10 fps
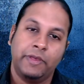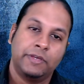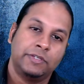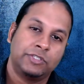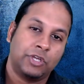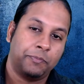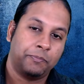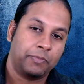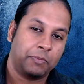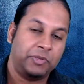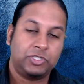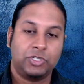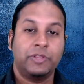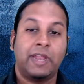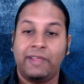So be
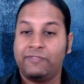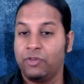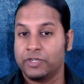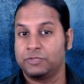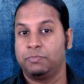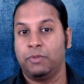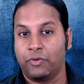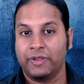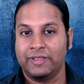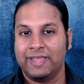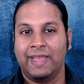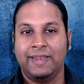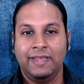sure that if you're exploring that,